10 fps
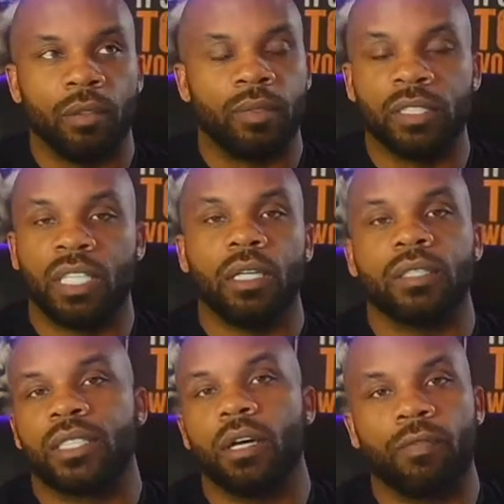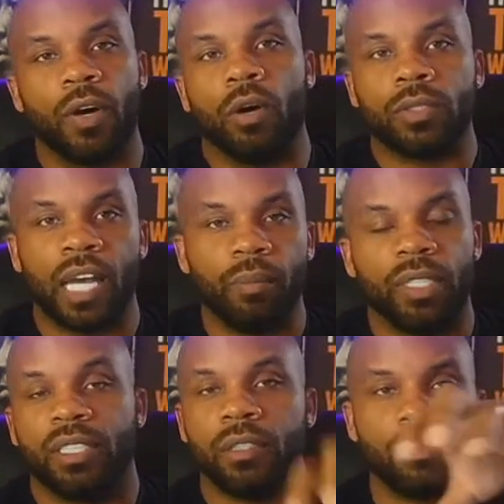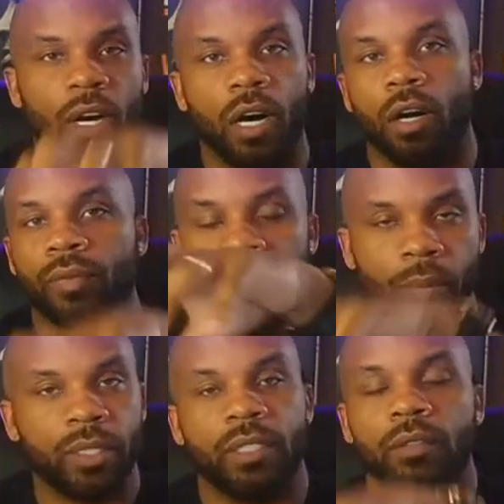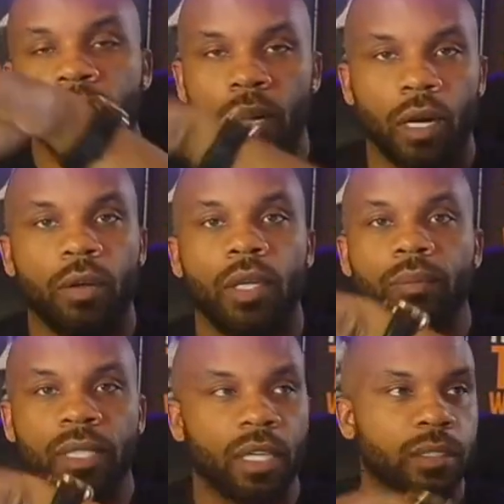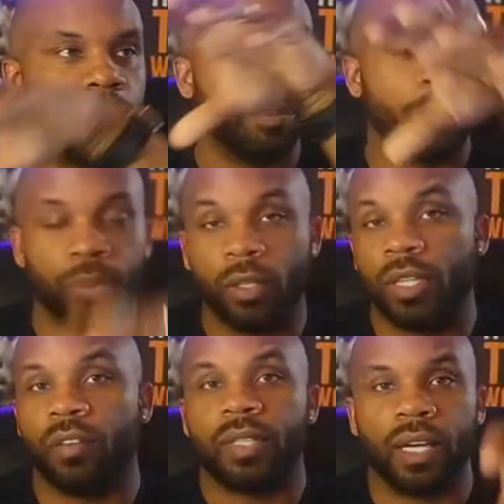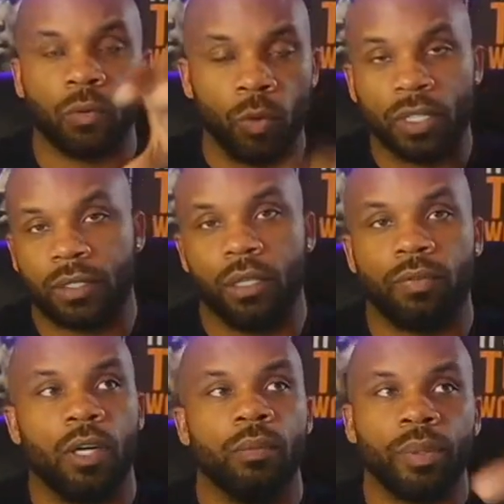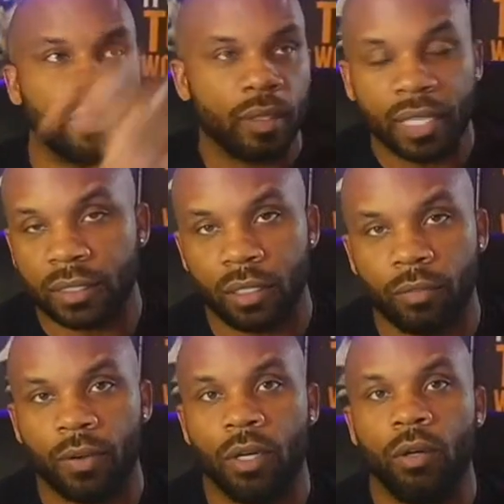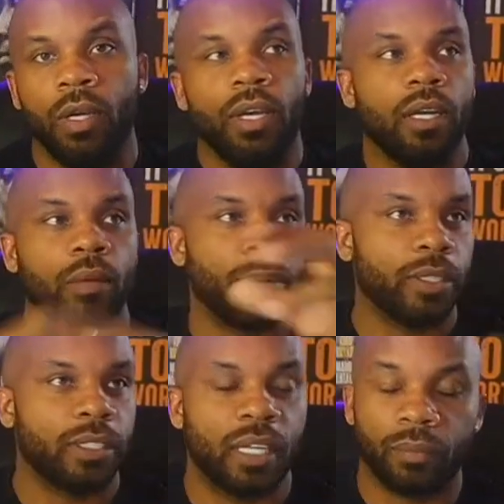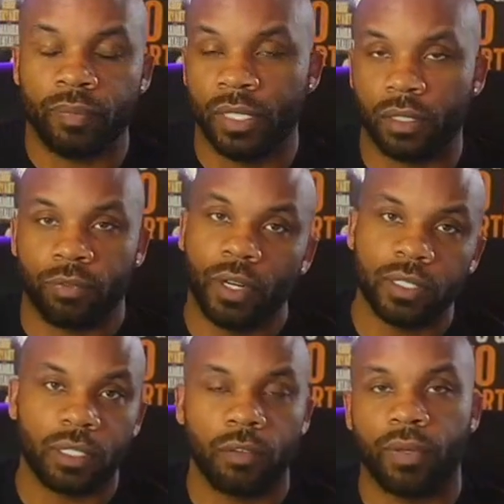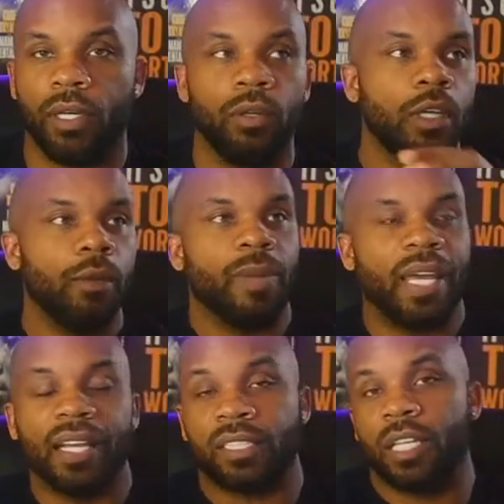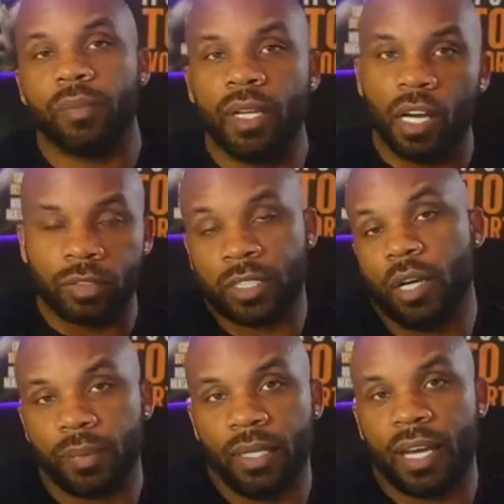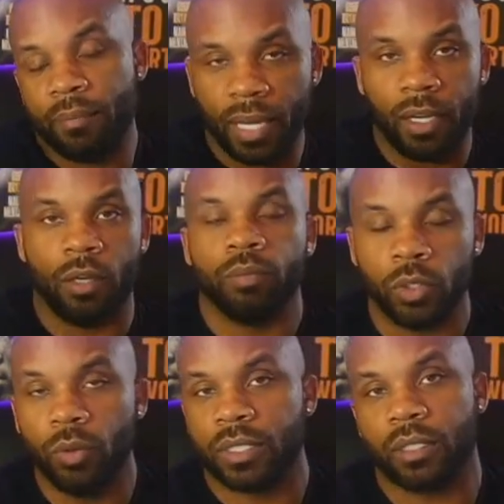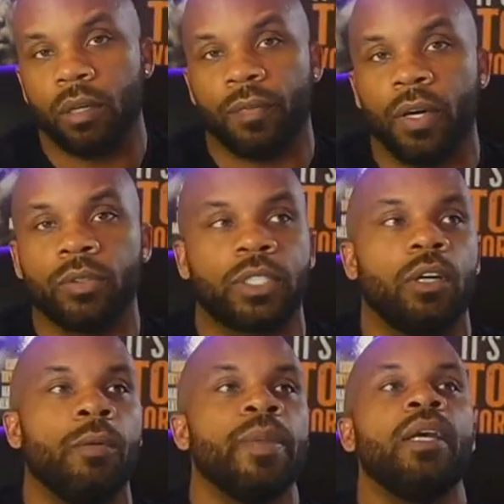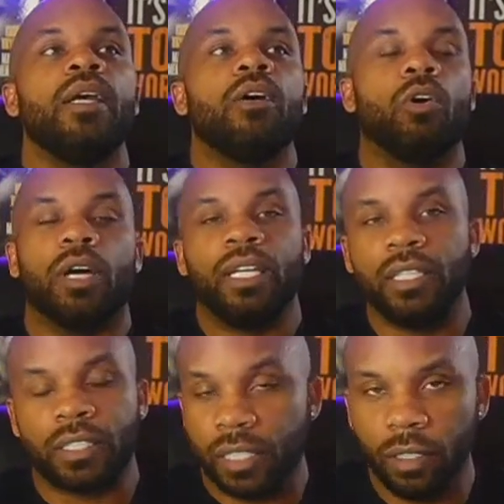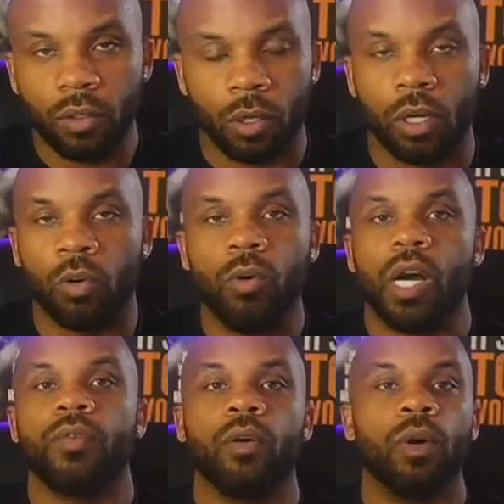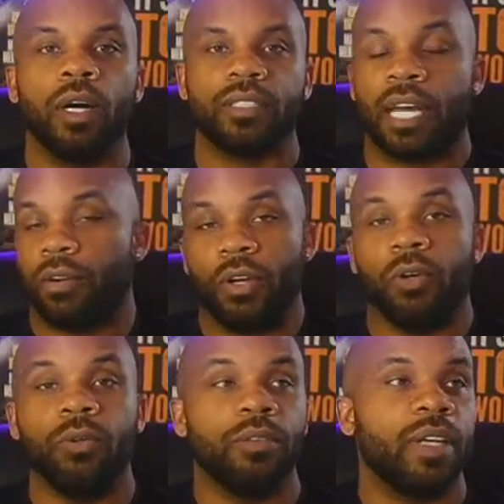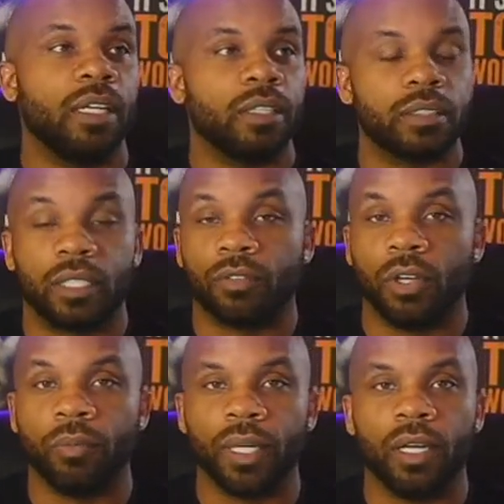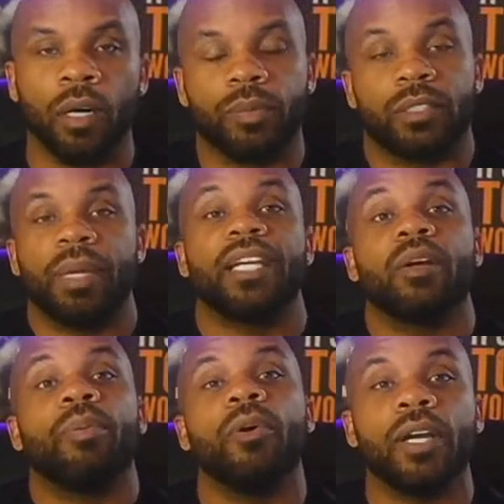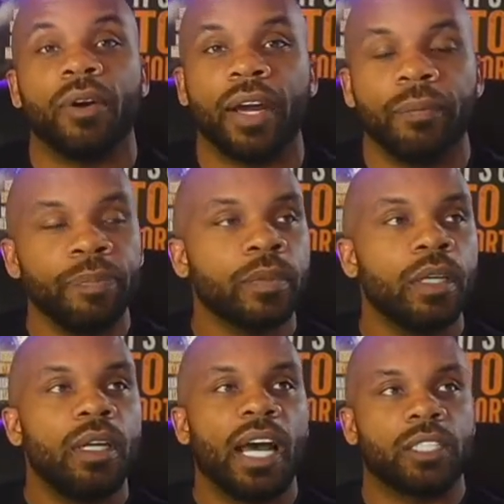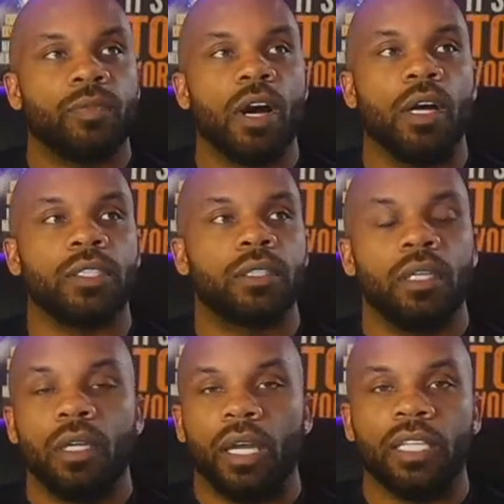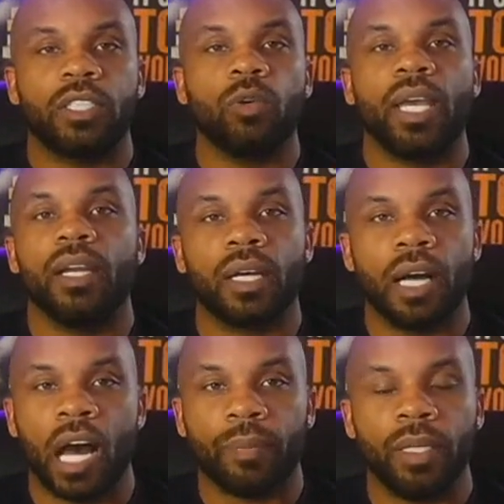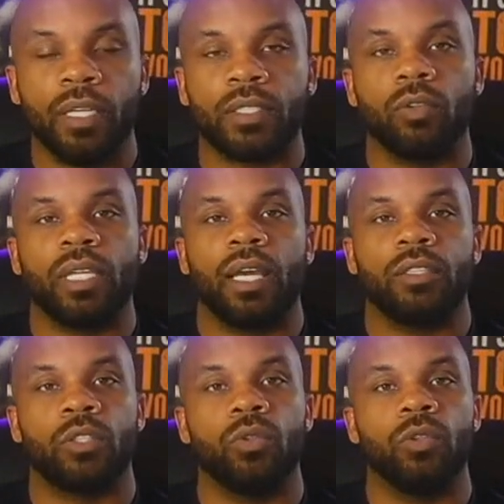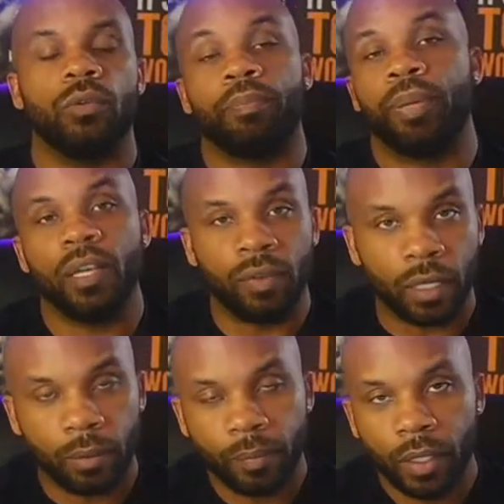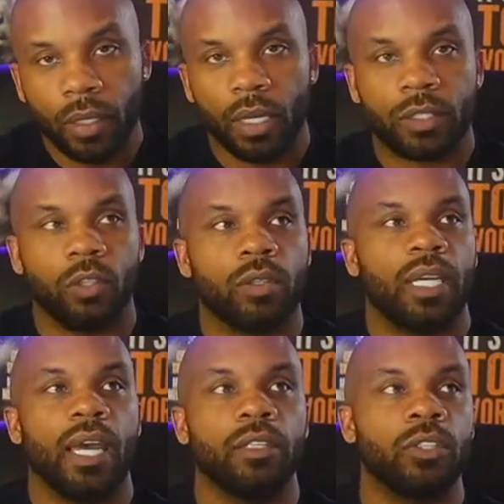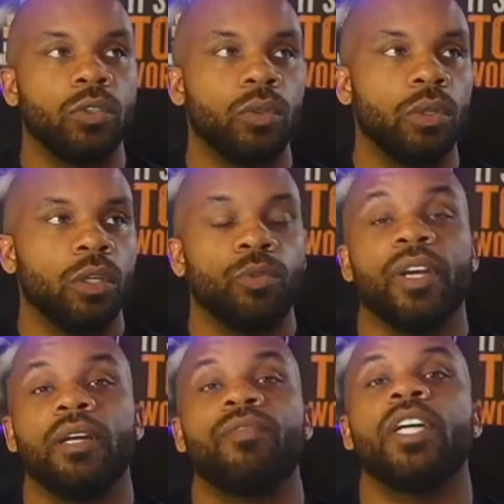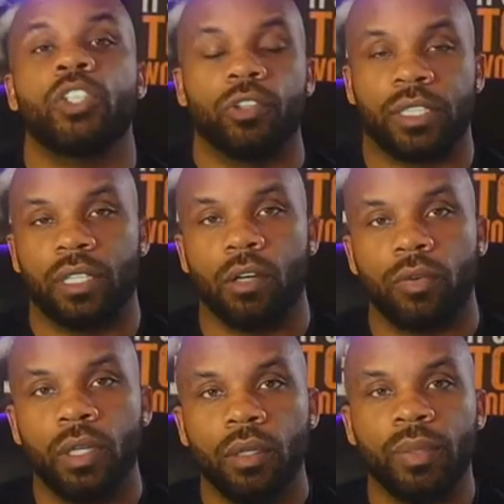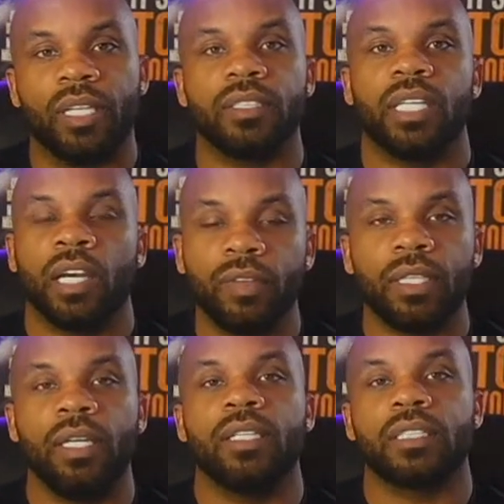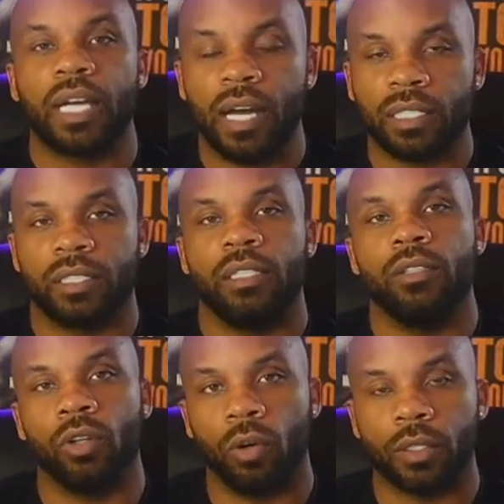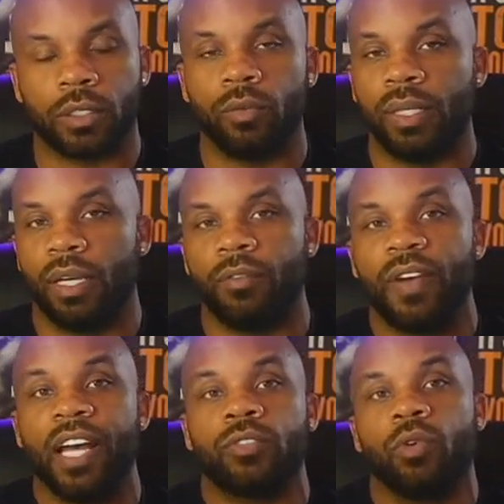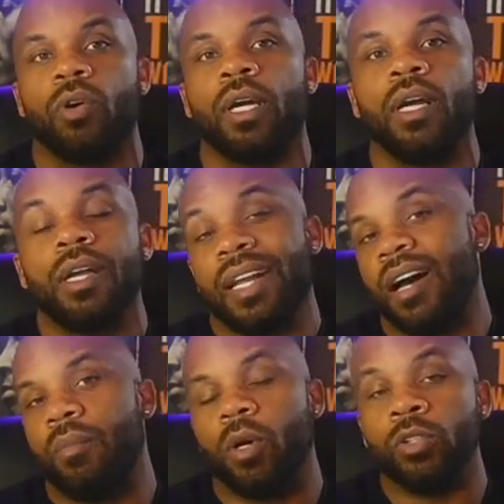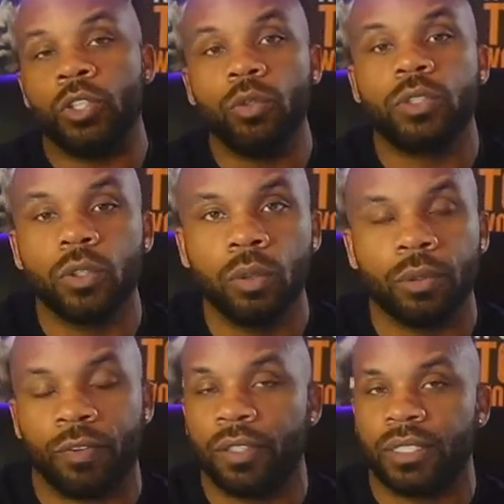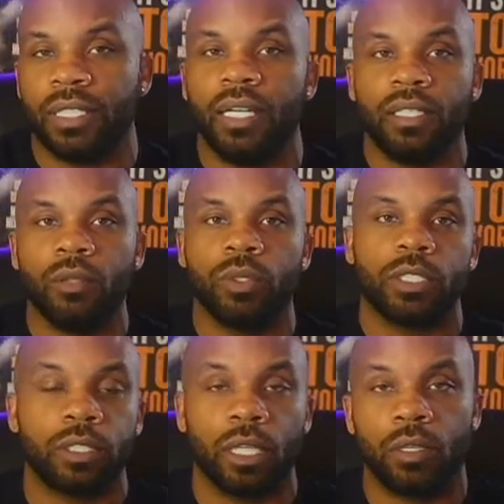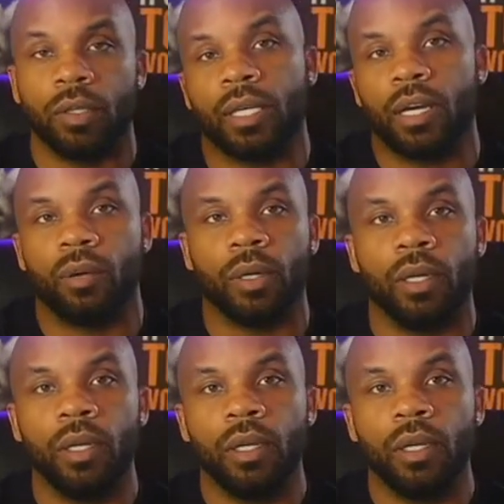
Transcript: Just think of the cell phones, how much it evolved, how much it evolved, because people build out that one cell phone, build out that cell phone. And the person that did the first cell phone got something off something that made him do the cell phone. So, or he, she, or whoever it was, I don't know who invented the cell phone, but I'm just making a point, right? As far as it's okay to copy, it's okay to pivot, it's okay to reinvent yourself, because everything is constantly growing. So then fast forward, now I'm on YouTube. The first thing I did was just turn on the camera.